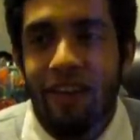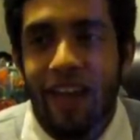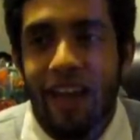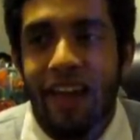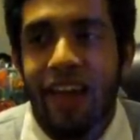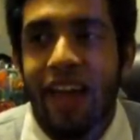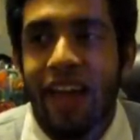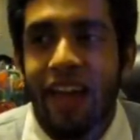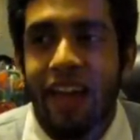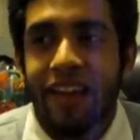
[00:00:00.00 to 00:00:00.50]

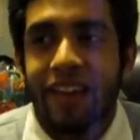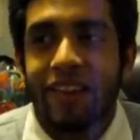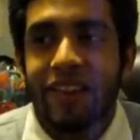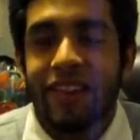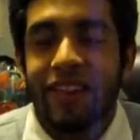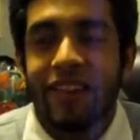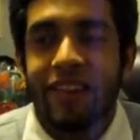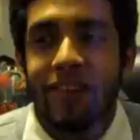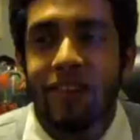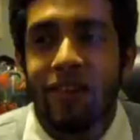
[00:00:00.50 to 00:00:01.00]
Okay, it
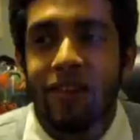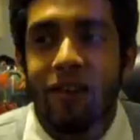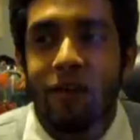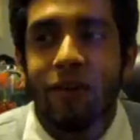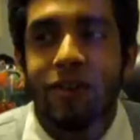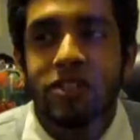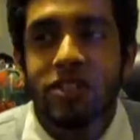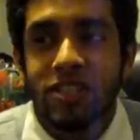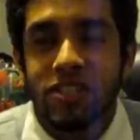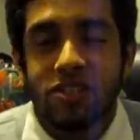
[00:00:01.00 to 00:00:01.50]

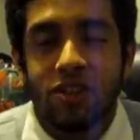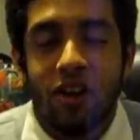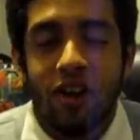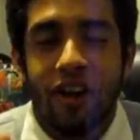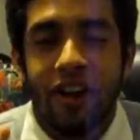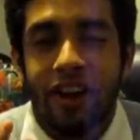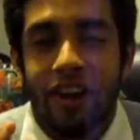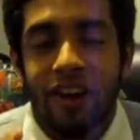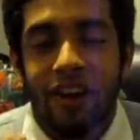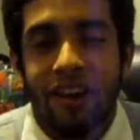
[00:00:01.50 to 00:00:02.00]
originally
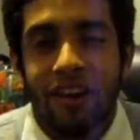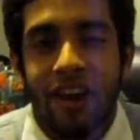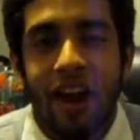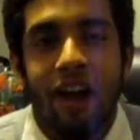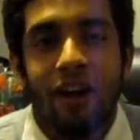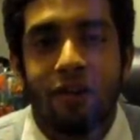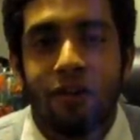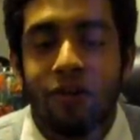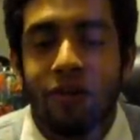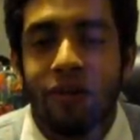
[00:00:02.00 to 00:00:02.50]
started in
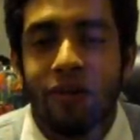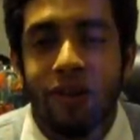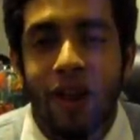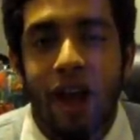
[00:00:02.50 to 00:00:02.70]
Yahoo.